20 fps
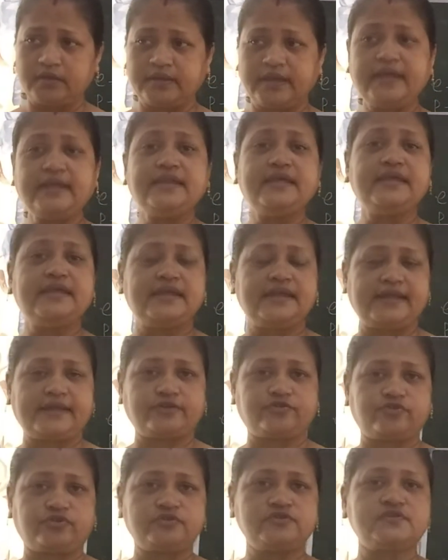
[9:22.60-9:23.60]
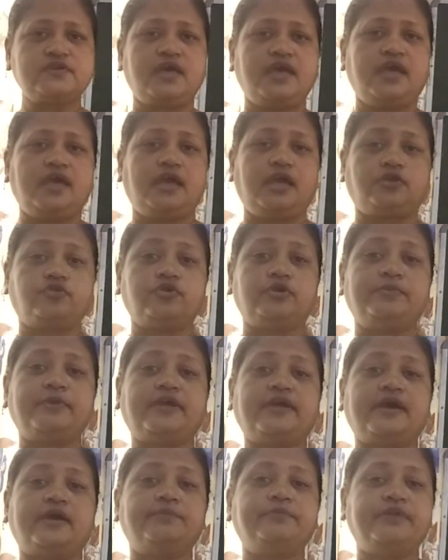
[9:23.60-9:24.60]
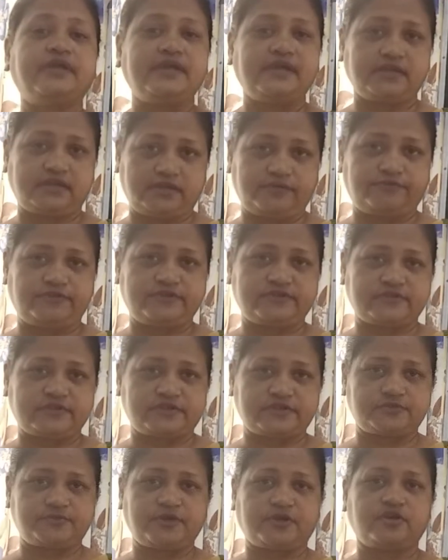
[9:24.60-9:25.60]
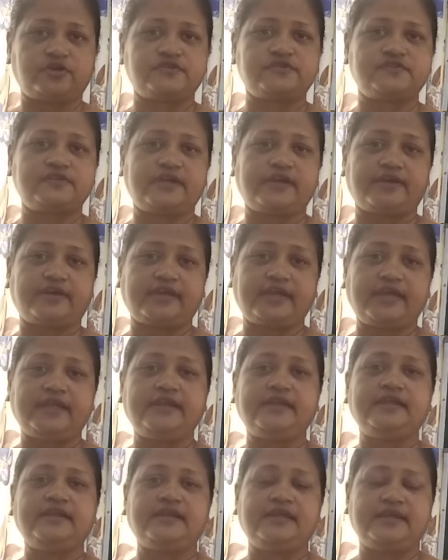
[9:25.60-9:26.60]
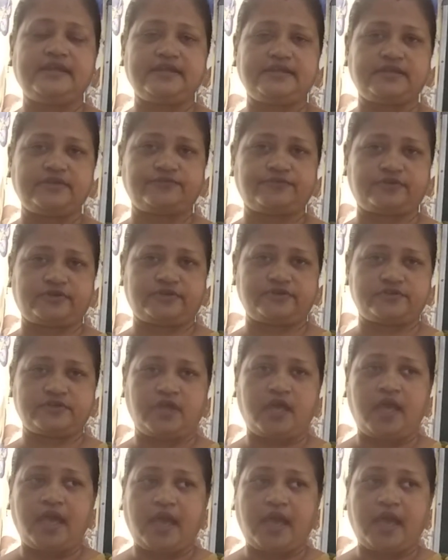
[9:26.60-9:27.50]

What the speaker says: gaining electrons, it will become negatively charged because they are gaining negative charge.